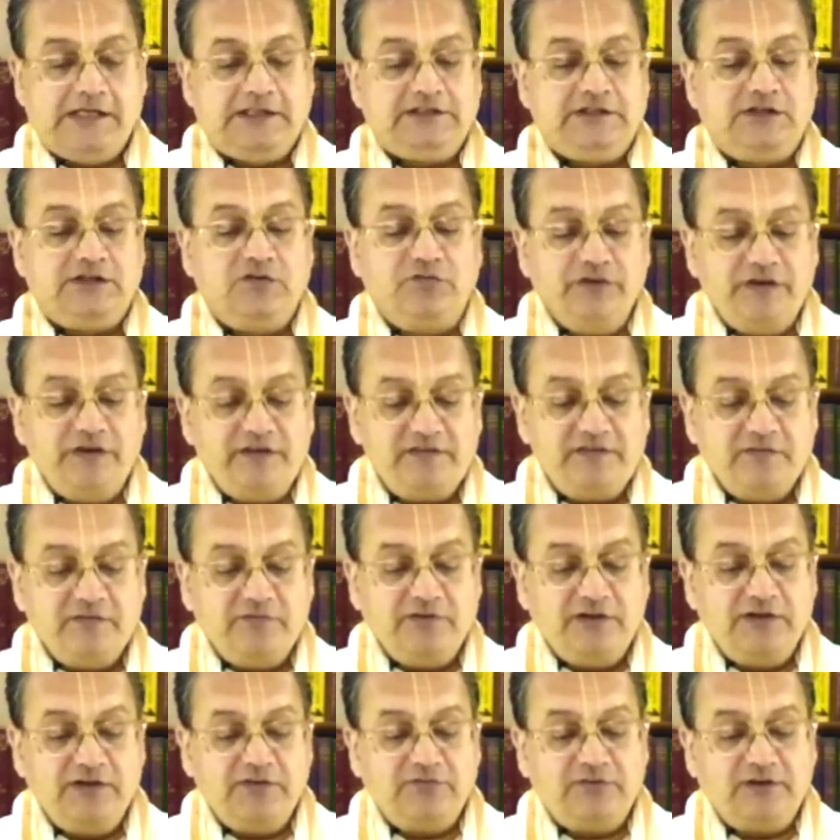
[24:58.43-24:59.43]
The
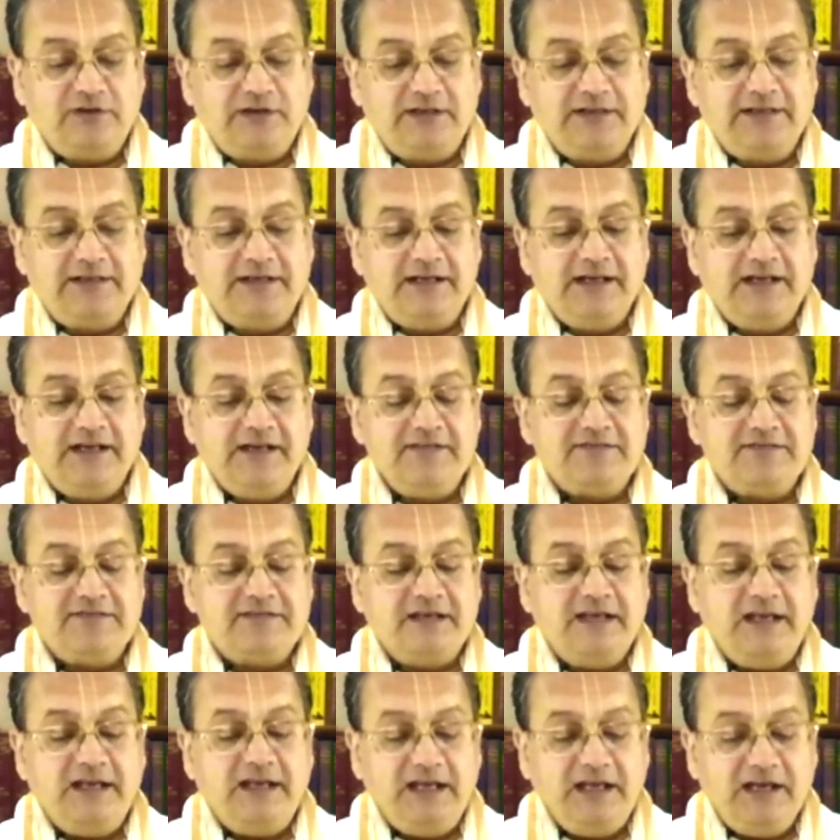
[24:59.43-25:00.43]
visible world is
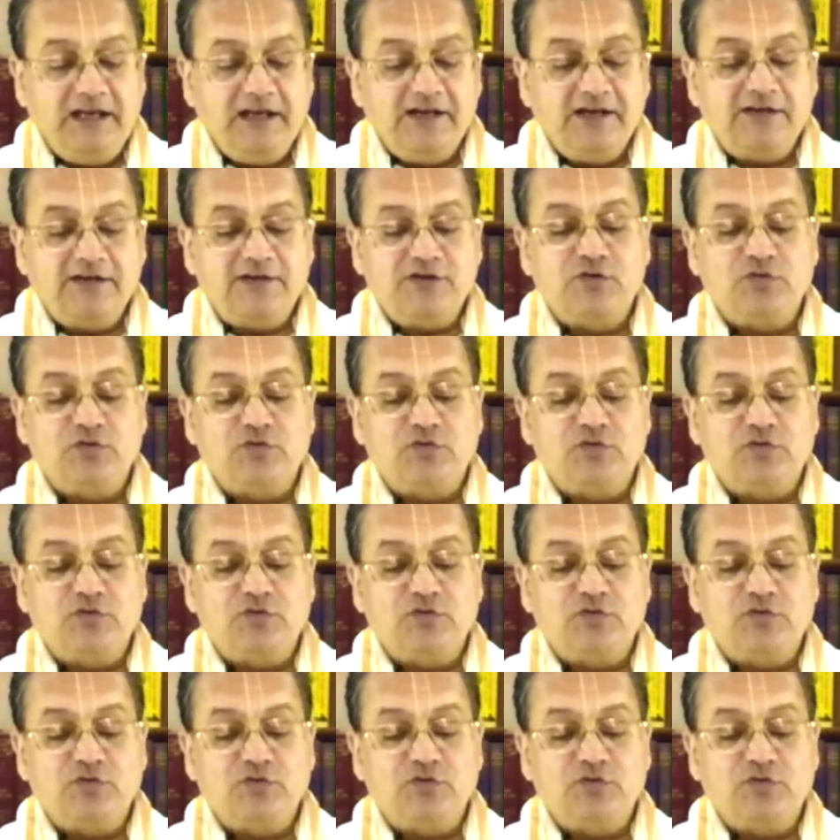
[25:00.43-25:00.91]
eager to